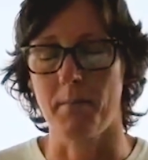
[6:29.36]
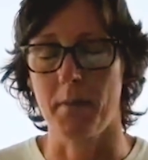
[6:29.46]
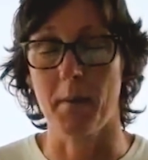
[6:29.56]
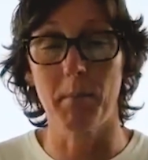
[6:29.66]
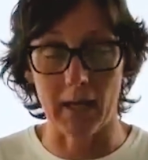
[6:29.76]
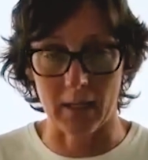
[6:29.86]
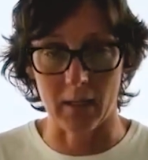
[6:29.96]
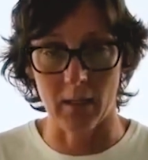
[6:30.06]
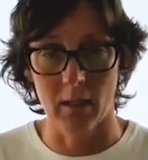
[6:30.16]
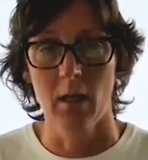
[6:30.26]

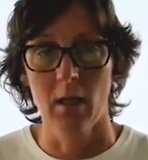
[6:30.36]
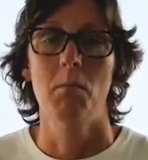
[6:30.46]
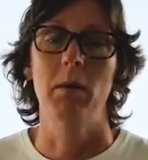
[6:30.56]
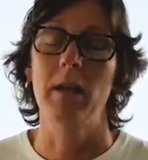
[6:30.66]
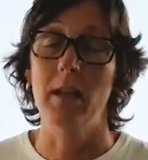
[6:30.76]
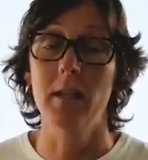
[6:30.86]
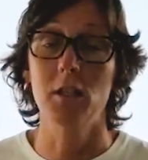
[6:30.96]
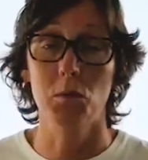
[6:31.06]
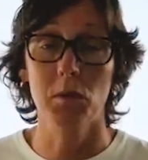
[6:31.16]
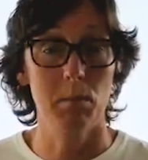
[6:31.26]
bank. But in
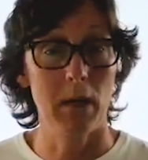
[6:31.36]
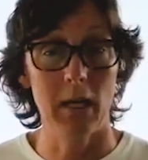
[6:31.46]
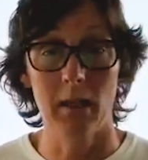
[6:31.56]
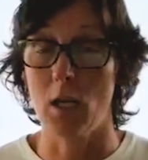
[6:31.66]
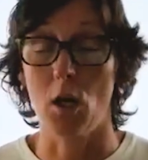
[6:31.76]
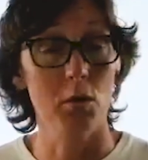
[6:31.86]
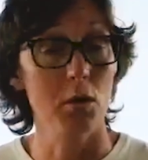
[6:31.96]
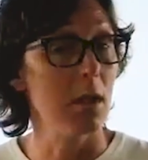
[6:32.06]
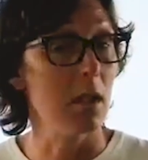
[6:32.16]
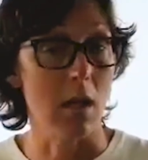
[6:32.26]
this respect, the
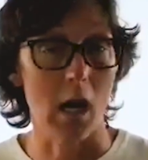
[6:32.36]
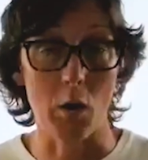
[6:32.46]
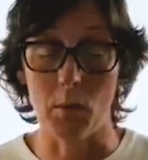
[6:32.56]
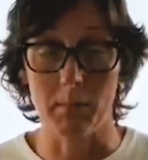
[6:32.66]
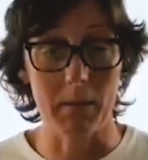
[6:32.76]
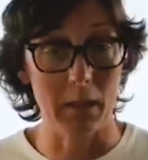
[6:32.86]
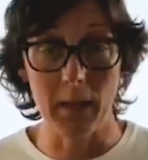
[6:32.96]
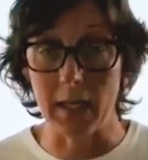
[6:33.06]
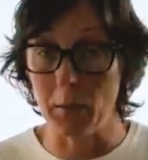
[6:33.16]
owner did not want to be the bank.